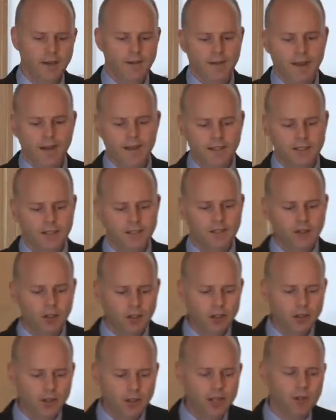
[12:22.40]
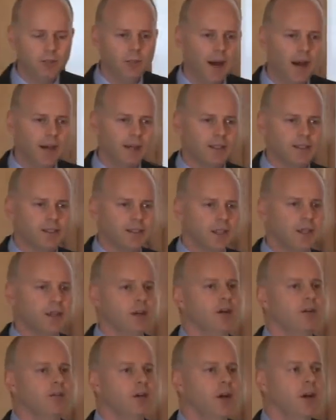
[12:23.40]
And this is not looking back and saying,
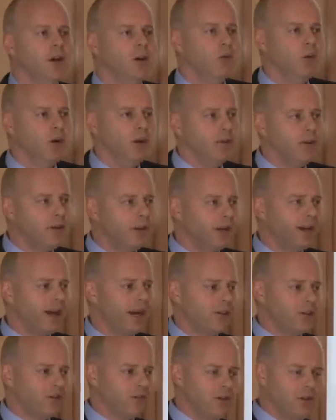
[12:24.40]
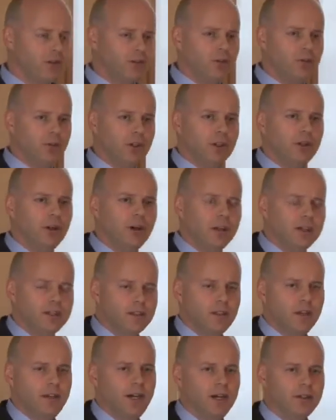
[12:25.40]
oh, when the cash flow is realized,
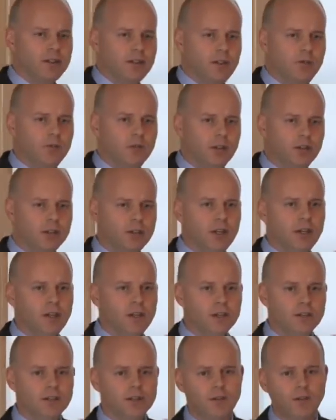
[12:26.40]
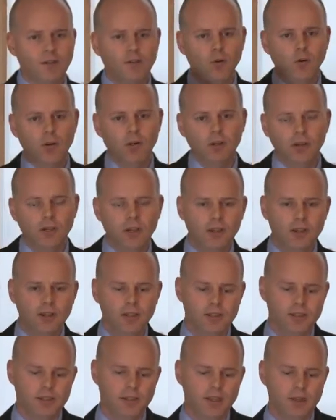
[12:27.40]
they actually worked. This is a forward-looking thing
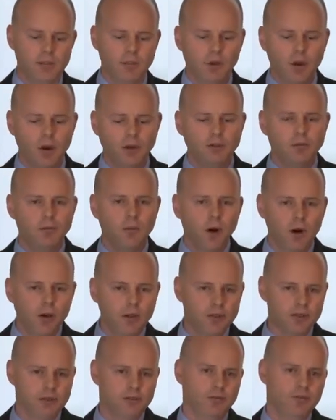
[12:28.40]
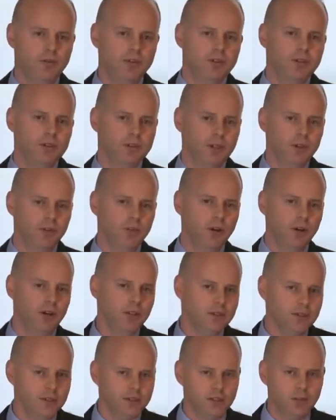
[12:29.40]
saying the mark-to-markets of this
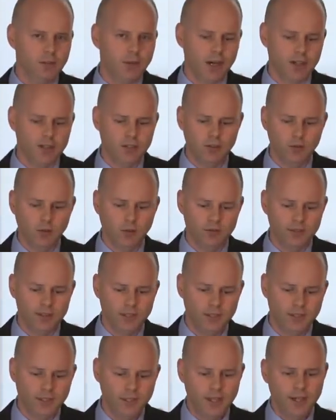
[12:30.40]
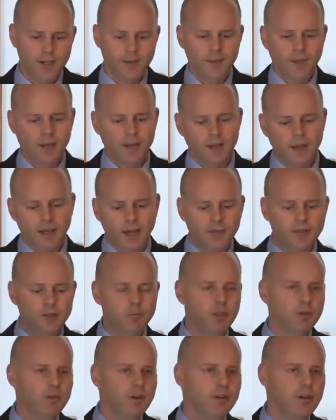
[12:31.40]
relationship actually offset. And they have to
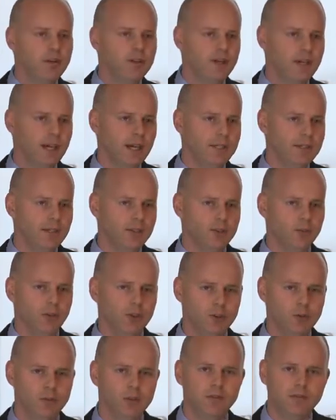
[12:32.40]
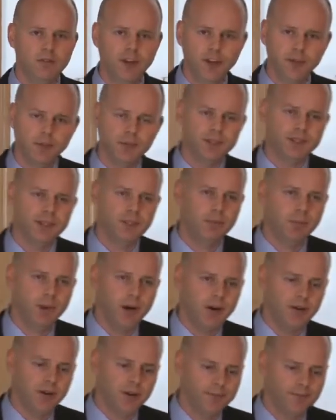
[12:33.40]
be within that 80 to 125%
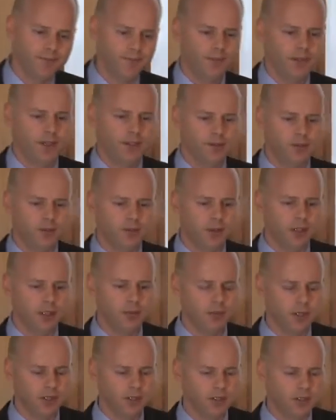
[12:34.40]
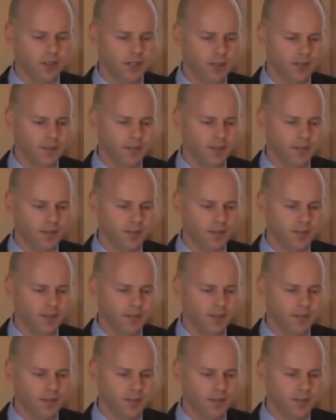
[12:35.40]
barrier that's required by the standard.